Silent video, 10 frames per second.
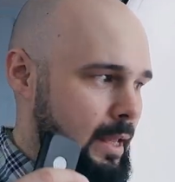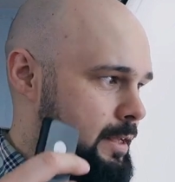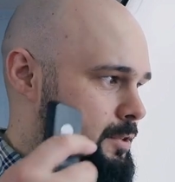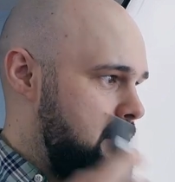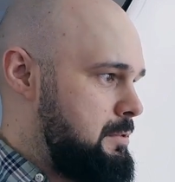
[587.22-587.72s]

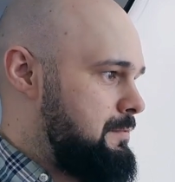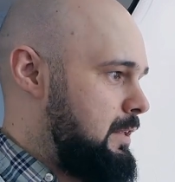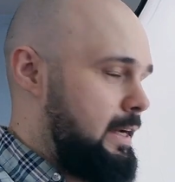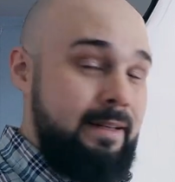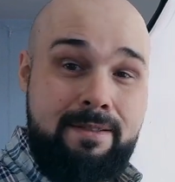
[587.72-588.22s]
In terms of the
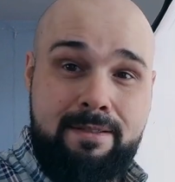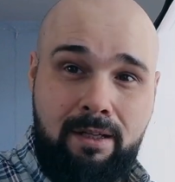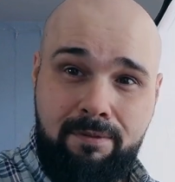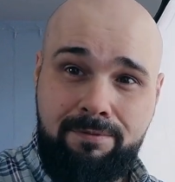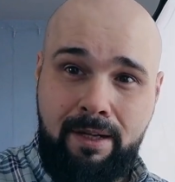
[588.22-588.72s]
light
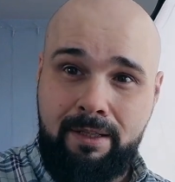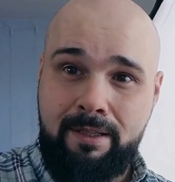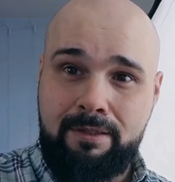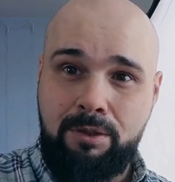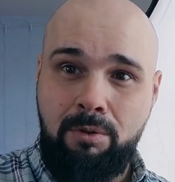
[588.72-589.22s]
itself, I
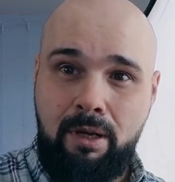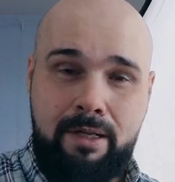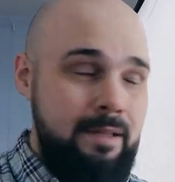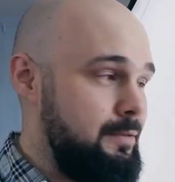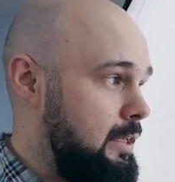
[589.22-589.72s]
like the
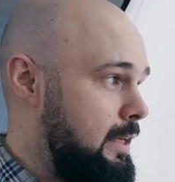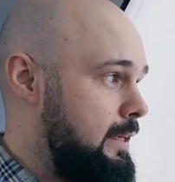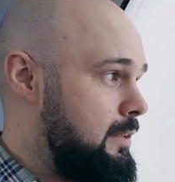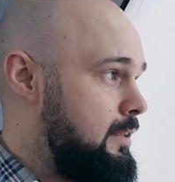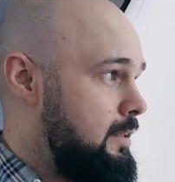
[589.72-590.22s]
quality of the
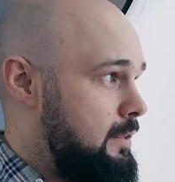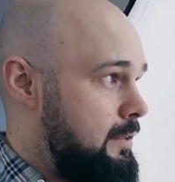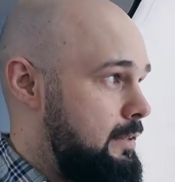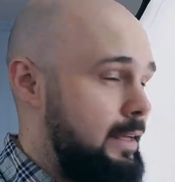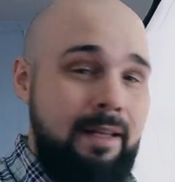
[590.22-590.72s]
light.
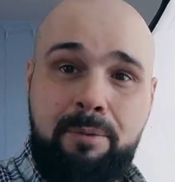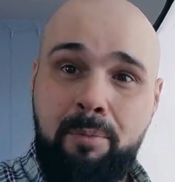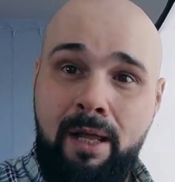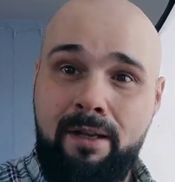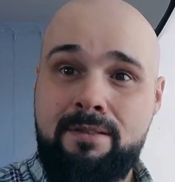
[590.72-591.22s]
The daylight
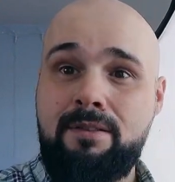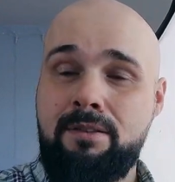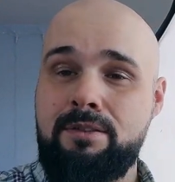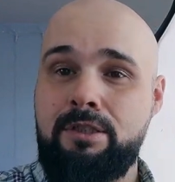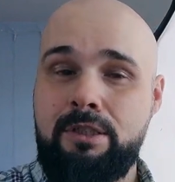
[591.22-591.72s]
balance
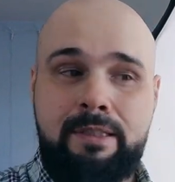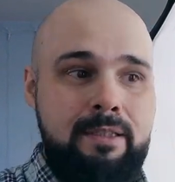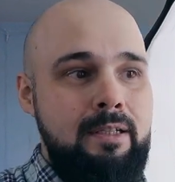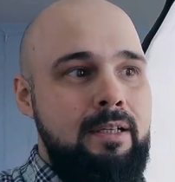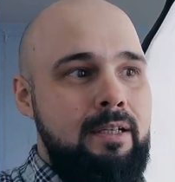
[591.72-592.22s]
looks
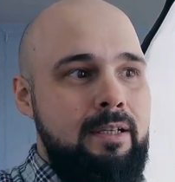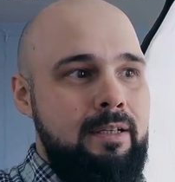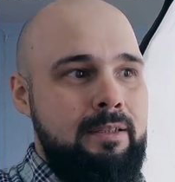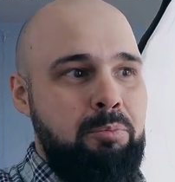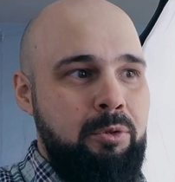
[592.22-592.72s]
good.
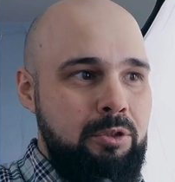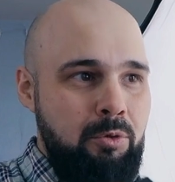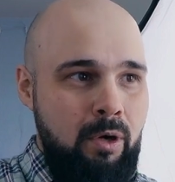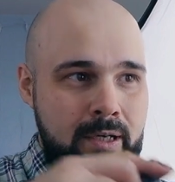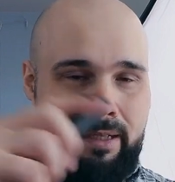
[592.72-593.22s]
The build
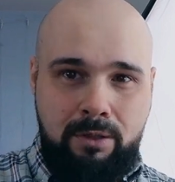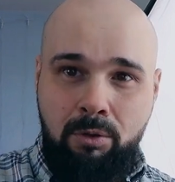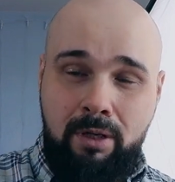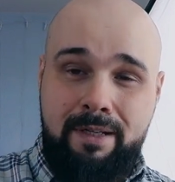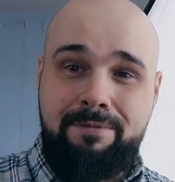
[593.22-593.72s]

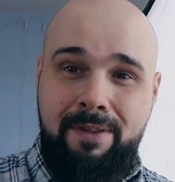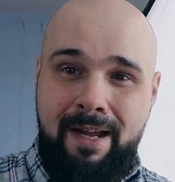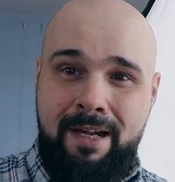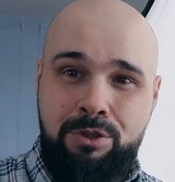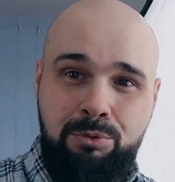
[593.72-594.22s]
quality of the
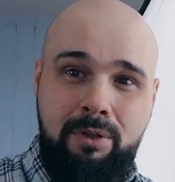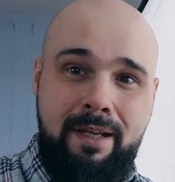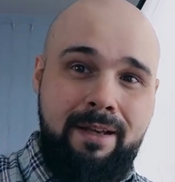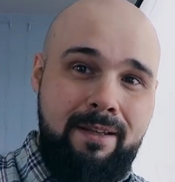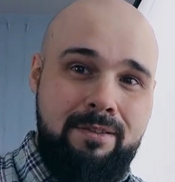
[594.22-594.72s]
actual
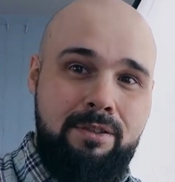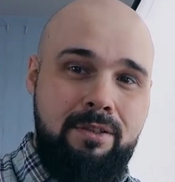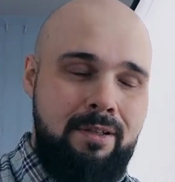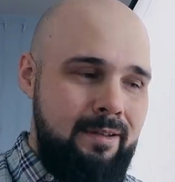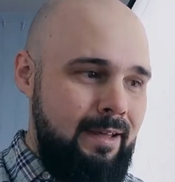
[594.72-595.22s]
light is
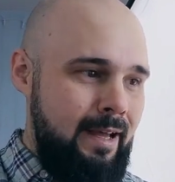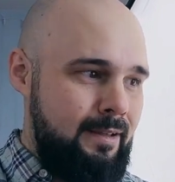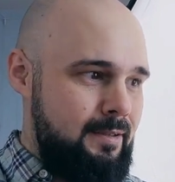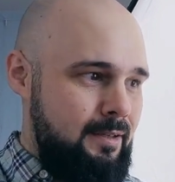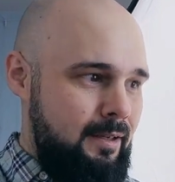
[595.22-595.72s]
good.
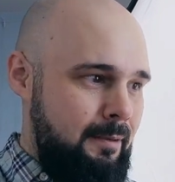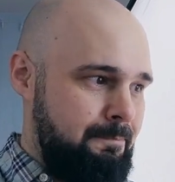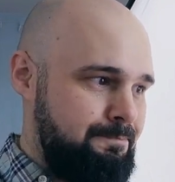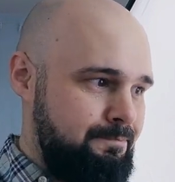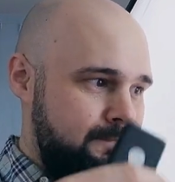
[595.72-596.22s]
That, I
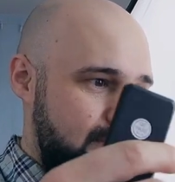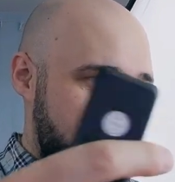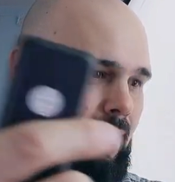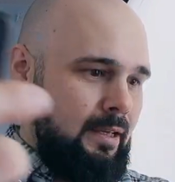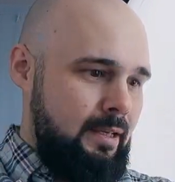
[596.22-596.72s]

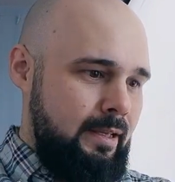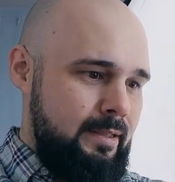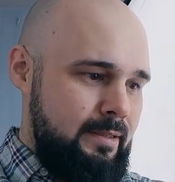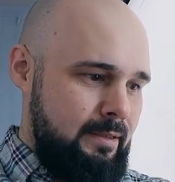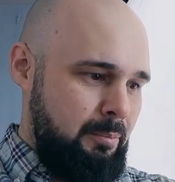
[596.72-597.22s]

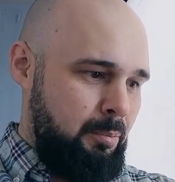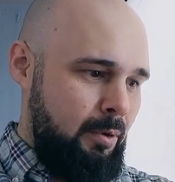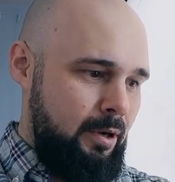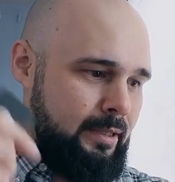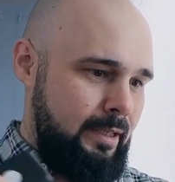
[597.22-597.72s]
guess the
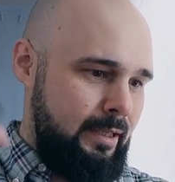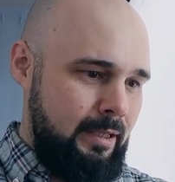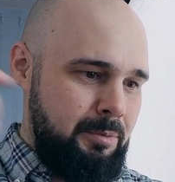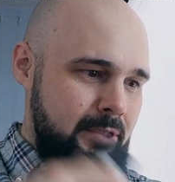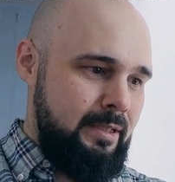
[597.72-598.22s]
part that
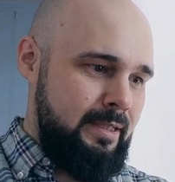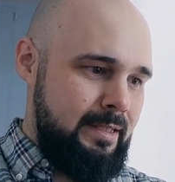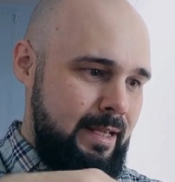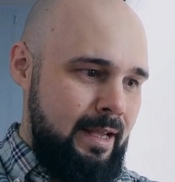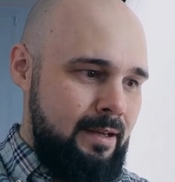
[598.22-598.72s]
clips into the
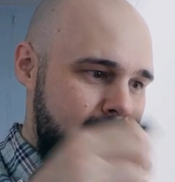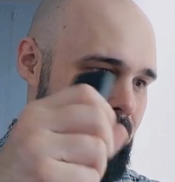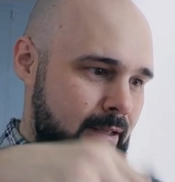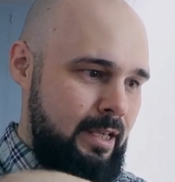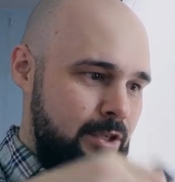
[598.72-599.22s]
stand,
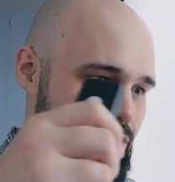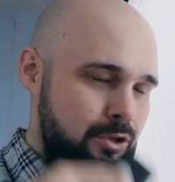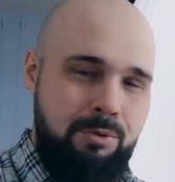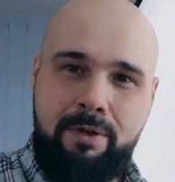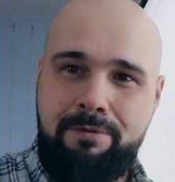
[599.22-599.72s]
the
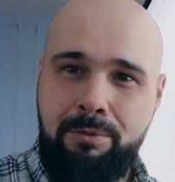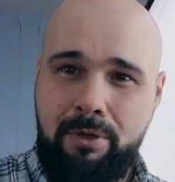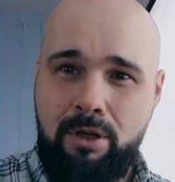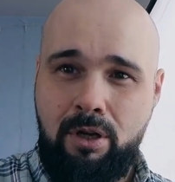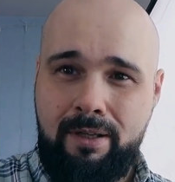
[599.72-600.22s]
hinge or whatever you
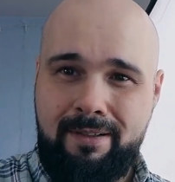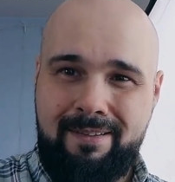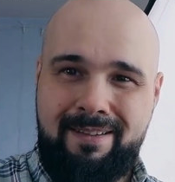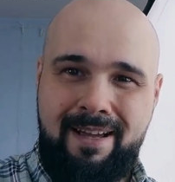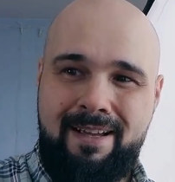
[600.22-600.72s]
want to call it,
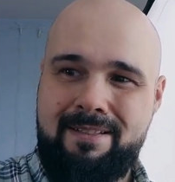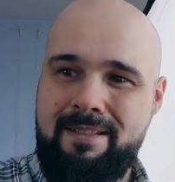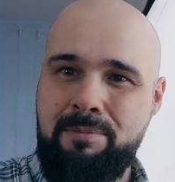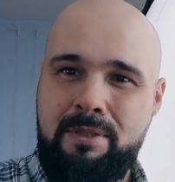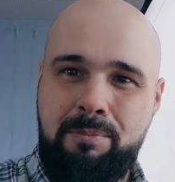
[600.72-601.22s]
that
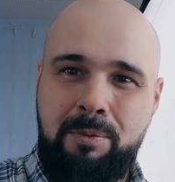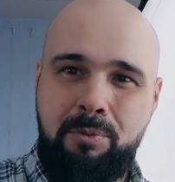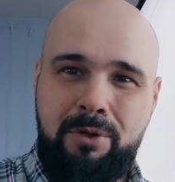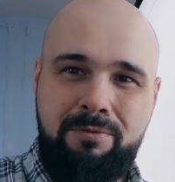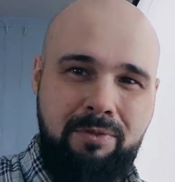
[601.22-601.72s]
seems to be
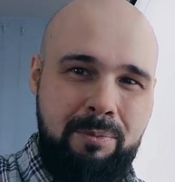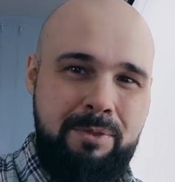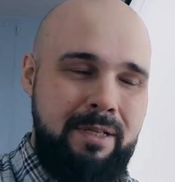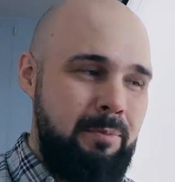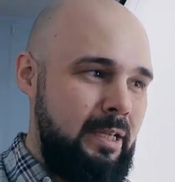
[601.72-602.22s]
pretty
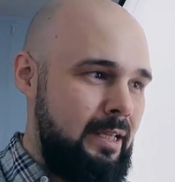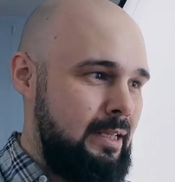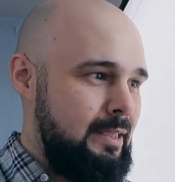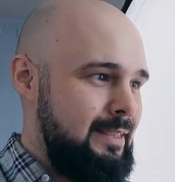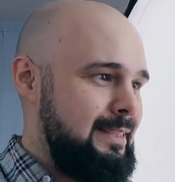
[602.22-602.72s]
flimsy to me.